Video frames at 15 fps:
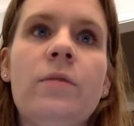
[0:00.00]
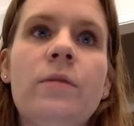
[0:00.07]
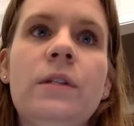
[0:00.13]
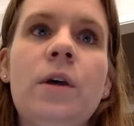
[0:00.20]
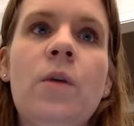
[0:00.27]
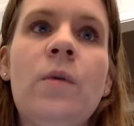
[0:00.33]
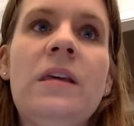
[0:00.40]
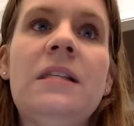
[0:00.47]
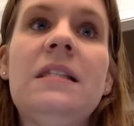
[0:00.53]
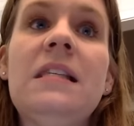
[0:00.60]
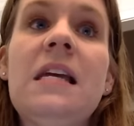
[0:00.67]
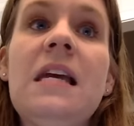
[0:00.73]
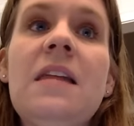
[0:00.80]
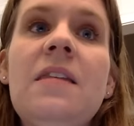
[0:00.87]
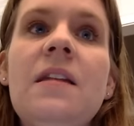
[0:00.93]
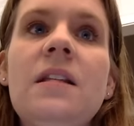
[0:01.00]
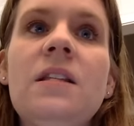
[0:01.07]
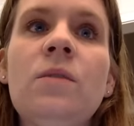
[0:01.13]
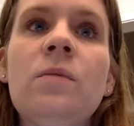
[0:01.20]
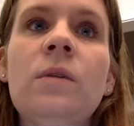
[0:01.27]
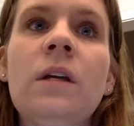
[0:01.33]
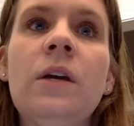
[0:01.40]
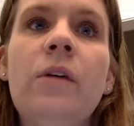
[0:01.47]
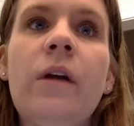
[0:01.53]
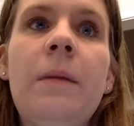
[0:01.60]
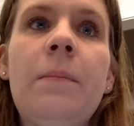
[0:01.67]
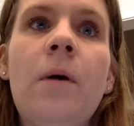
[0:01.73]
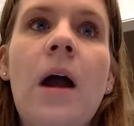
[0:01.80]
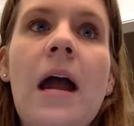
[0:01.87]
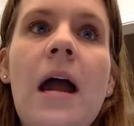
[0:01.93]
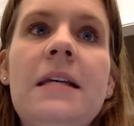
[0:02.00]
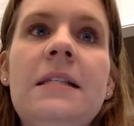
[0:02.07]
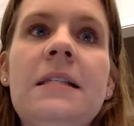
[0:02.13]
So we see that it's a really great price